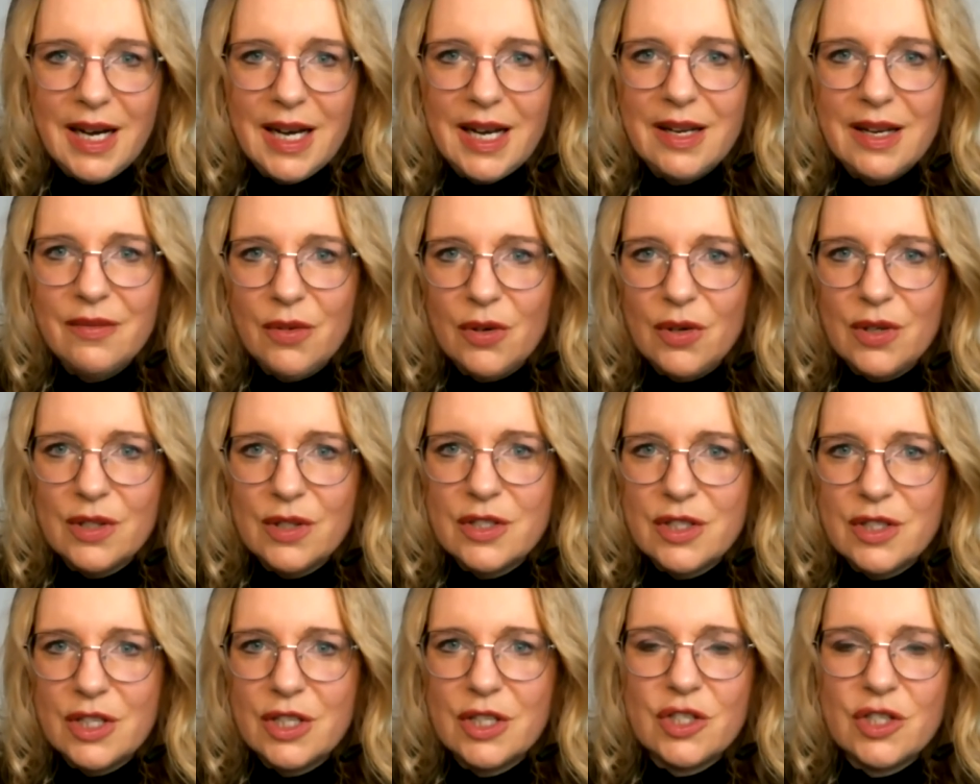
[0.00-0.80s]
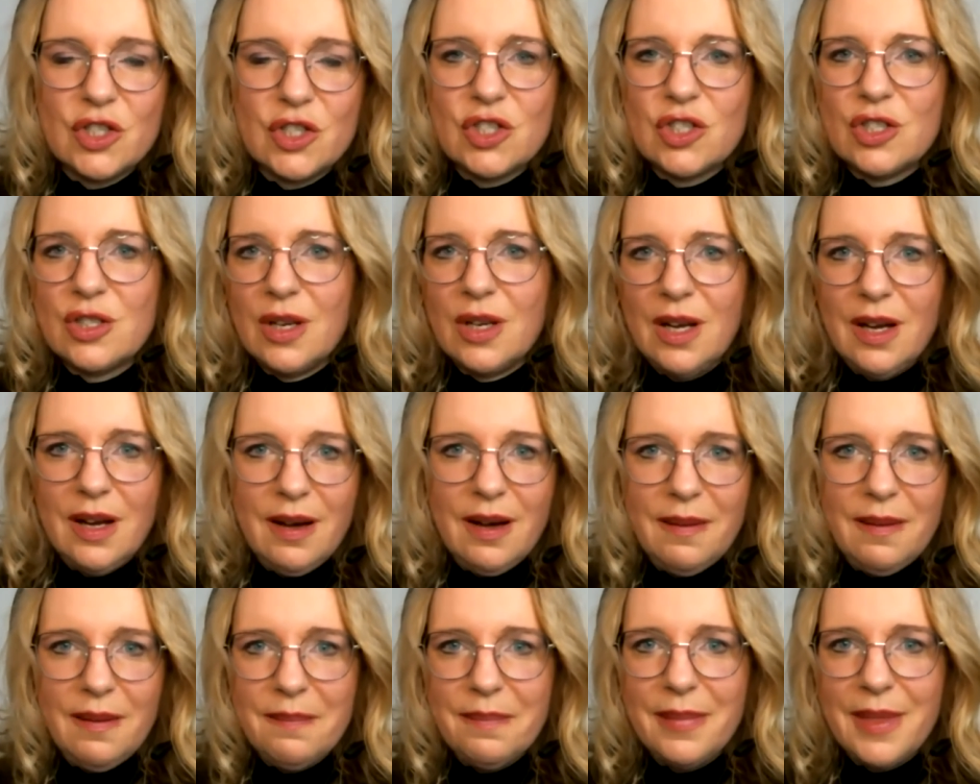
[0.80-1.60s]
high voltage
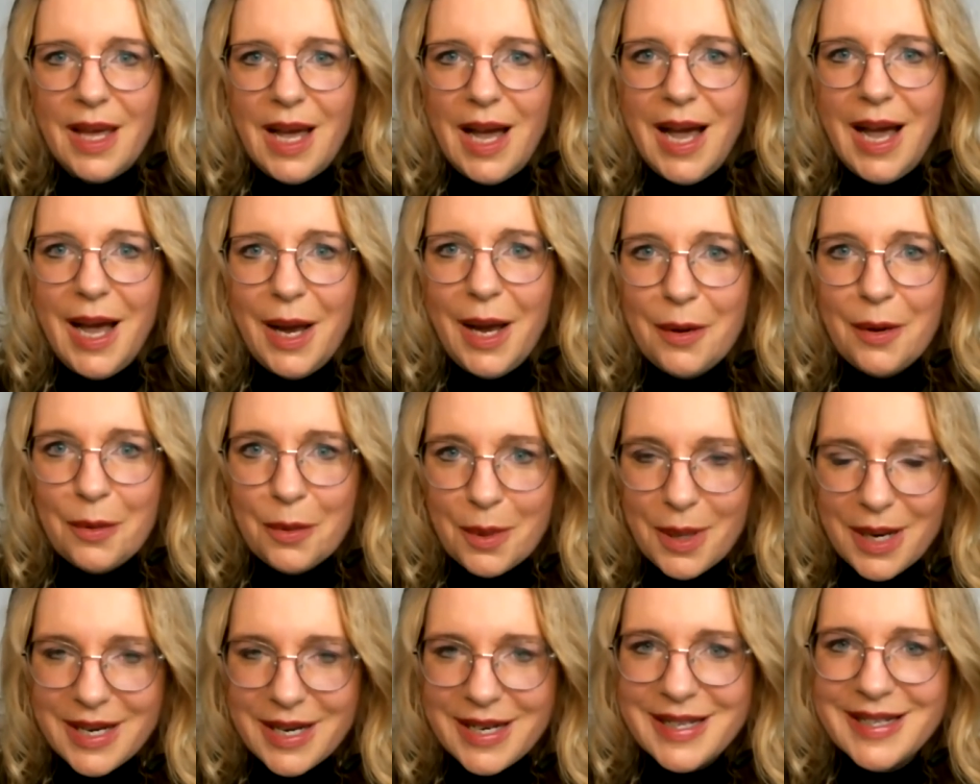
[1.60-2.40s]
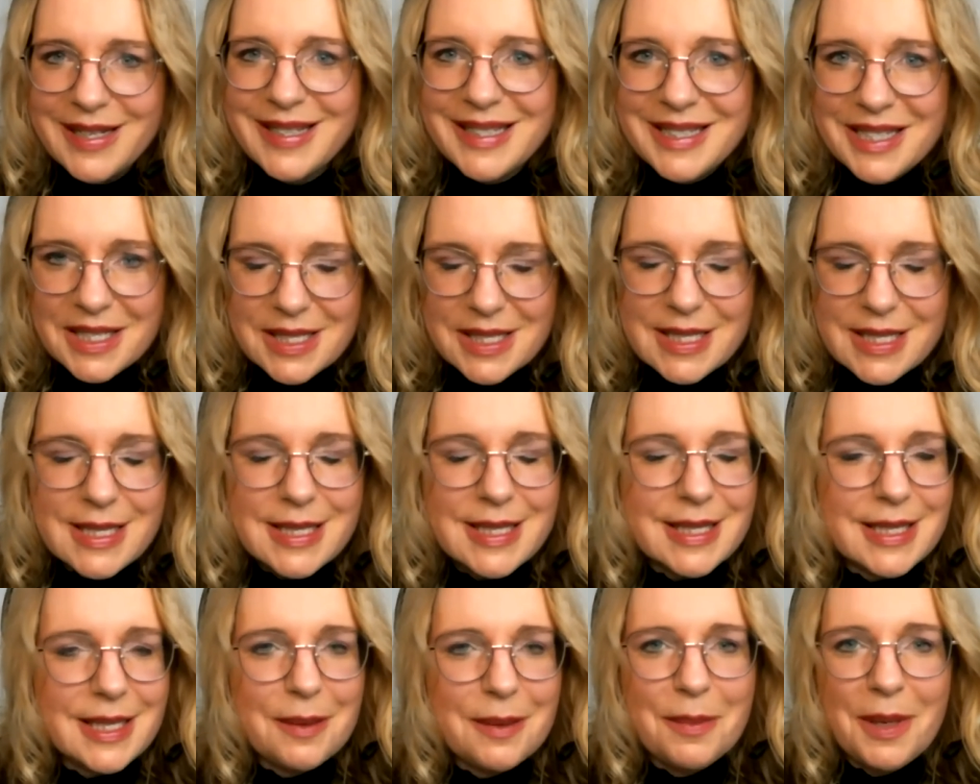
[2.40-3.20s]
highway
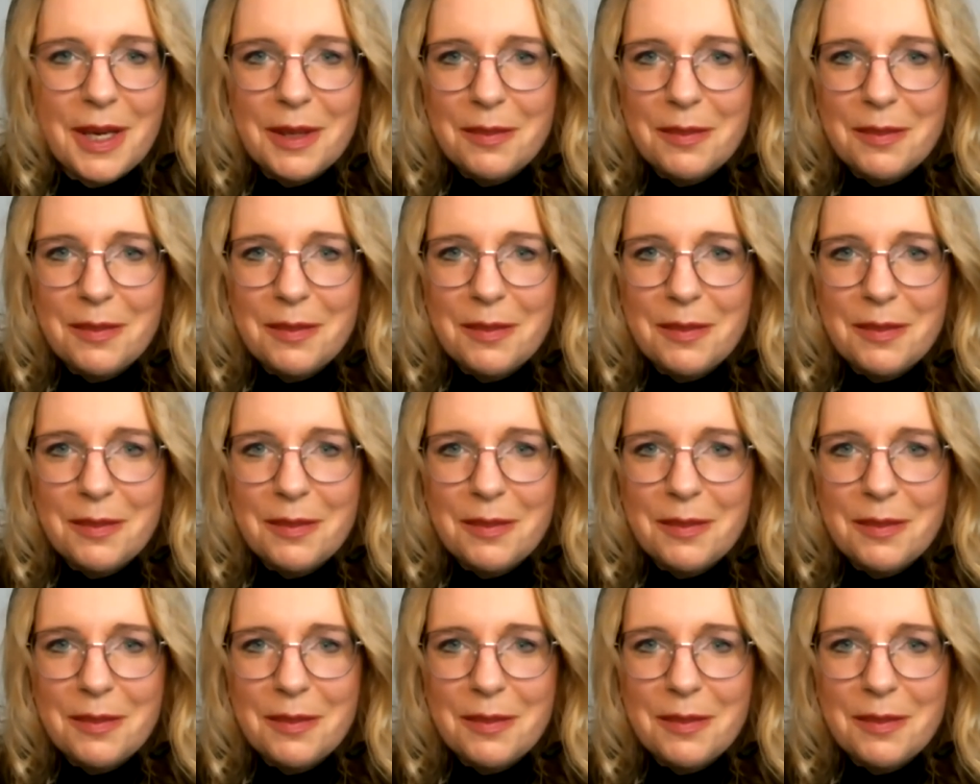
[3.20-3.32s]
system.